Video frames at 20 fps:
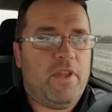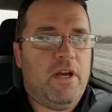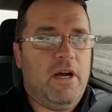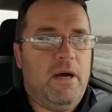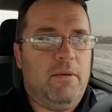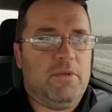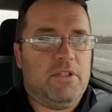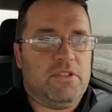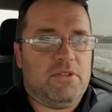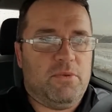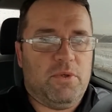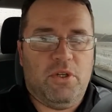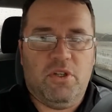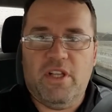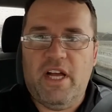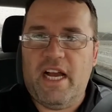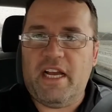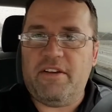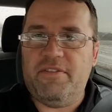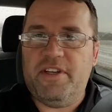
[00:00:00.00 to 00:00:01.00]
there's a real
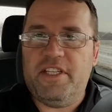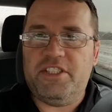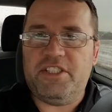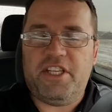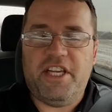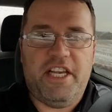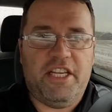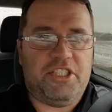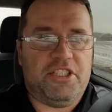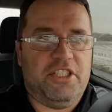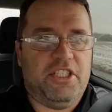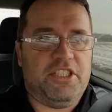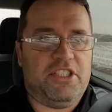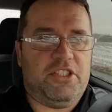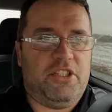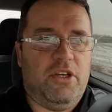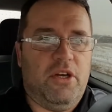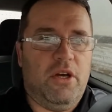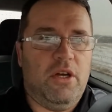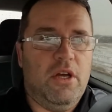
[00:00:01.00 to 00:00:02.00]
lack of education as
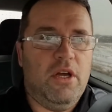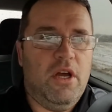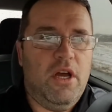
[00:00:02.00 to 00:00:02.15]
to